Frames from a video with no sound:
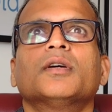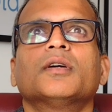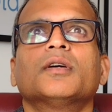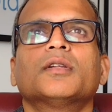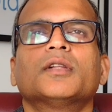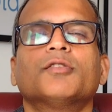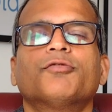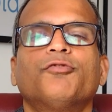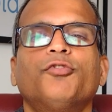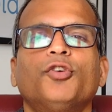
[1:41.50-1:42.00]

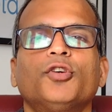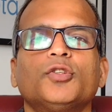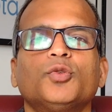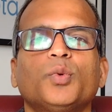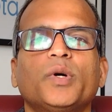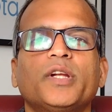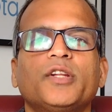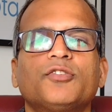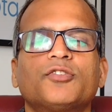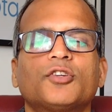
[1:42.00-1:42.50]
The fourth
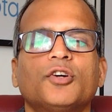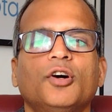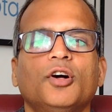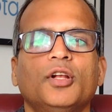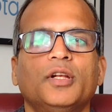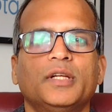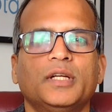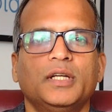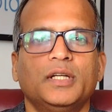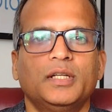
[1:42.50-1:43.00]
one is
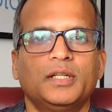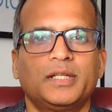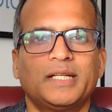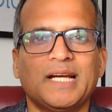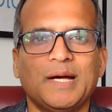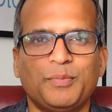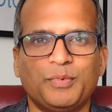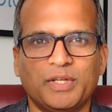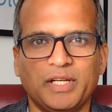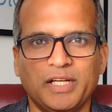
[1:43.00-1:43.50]
called capital